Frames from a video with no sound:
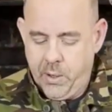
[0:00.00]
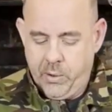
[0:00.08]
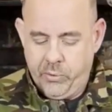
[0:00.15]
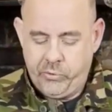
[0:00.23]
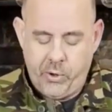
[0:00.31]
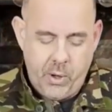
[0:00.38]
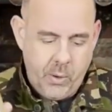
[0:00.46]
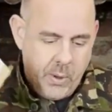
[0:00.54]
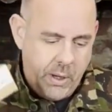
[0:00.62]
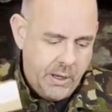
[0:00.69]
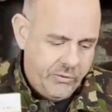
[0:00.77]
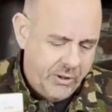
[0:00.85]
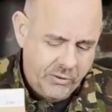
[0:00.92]
So
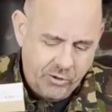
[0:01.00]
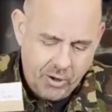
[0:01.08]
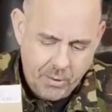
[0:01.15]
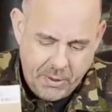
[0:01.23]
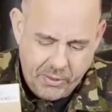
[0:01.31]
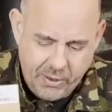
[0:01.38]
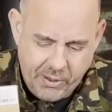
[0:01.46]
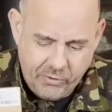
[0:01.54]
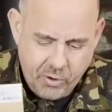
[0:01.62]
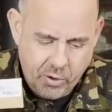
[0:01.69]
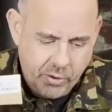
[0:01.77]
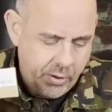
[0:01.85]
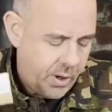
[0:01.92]
he did tell me that he's got